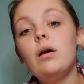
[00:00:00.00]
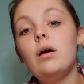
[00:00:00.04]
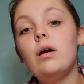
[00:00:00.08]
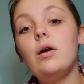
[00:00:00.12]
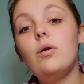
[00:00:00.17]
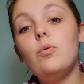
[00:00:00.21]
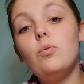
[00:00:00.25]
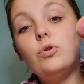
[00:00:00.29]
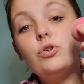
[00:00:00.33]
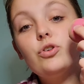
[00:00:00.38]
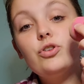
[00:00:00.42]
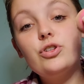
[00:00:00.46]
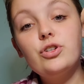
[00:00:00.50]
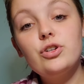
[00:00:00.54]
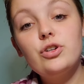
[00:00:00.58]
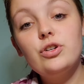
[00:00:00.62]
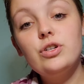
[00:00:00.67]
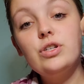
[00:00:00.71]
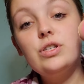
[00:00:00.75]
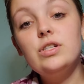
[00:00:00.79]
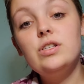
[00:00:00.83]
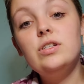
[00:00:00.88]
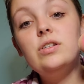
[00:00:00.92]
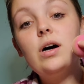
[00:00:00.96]
And we're just
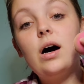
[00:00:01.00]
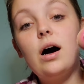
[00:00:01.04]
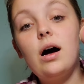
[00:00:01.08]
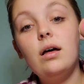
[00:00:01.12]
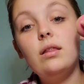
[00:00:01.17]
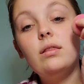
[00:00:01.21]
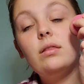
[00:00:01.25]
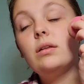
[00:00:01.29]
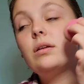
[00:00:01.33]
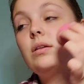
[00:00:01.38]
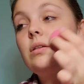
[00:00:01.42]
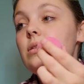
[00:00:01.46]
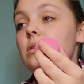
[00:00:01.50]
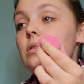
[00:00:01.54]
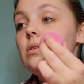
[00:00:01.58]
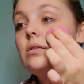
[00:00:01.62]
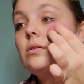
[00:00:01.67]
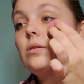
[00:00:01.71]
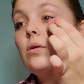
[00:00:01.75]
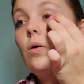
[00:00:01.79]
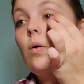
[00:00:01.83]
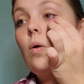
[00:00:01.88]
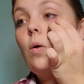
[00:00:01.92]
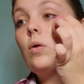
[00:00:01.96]
going to dot
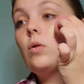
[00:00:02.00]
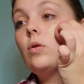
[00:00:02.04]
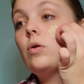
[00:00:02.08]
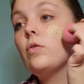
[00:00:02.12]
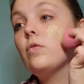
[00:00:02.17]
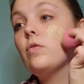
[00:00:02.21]
this all